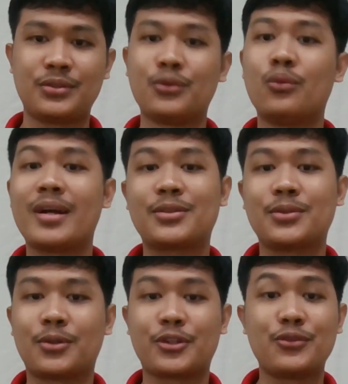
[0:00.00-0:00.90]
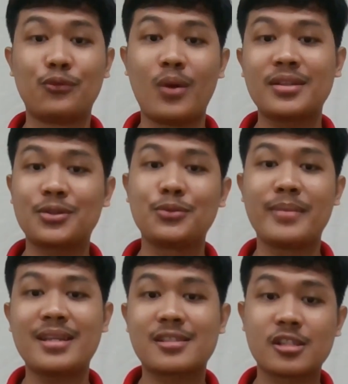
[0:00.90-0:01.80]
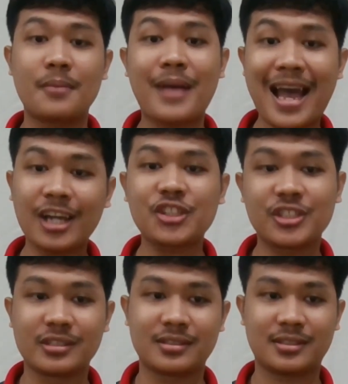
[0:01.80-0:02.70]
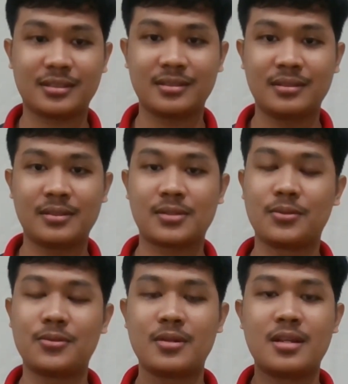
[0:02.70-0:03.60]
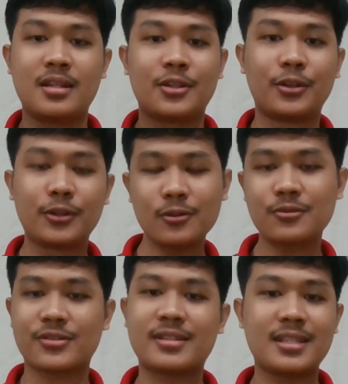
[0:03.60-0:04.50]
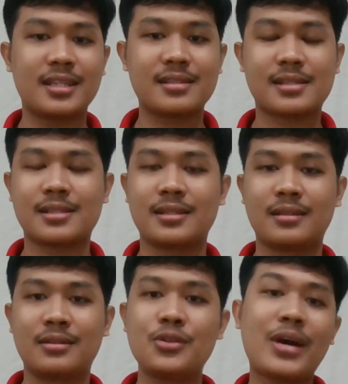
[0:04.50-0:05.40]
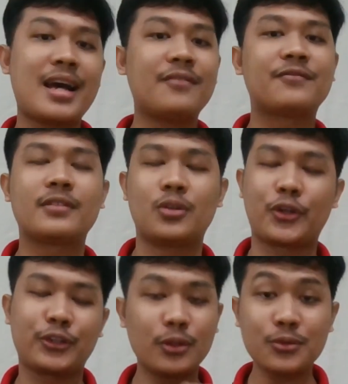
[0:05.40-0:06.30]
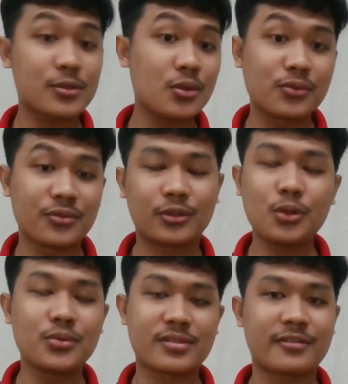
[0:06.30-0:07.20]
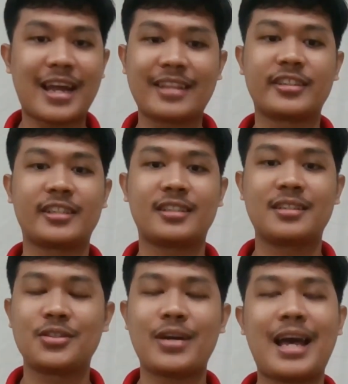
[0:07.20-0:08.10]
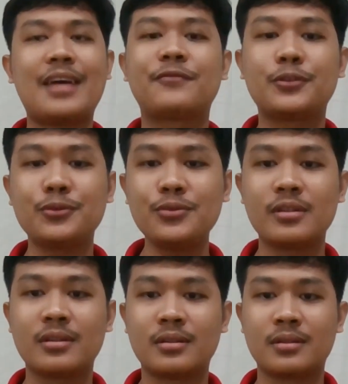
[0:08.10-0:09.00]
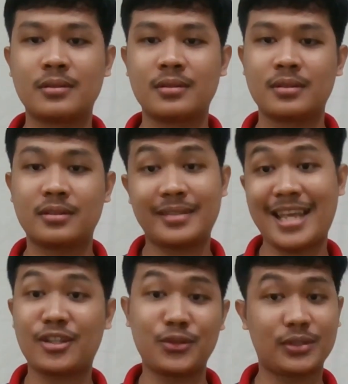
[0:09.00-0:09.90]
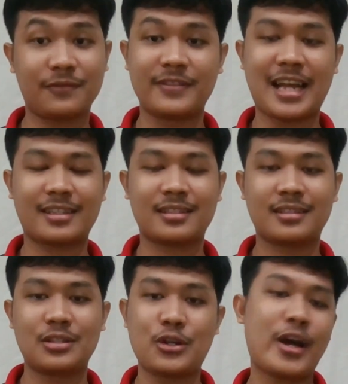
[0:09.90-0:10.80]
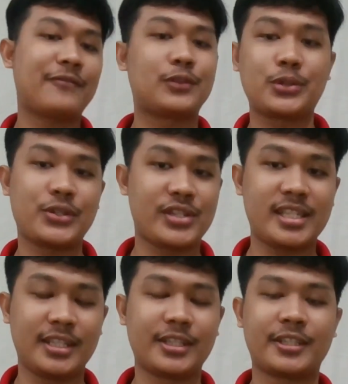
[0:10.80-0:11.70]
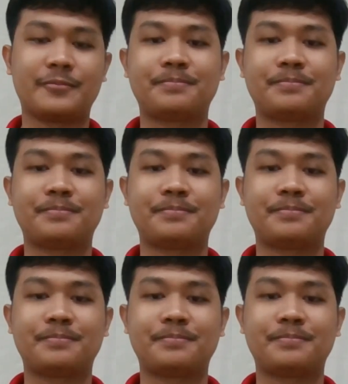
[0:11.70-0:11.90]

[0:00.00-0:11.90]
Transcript: you want or you want to make some actions so those things you have or those tone, tones rather you have to take note of that you have to consider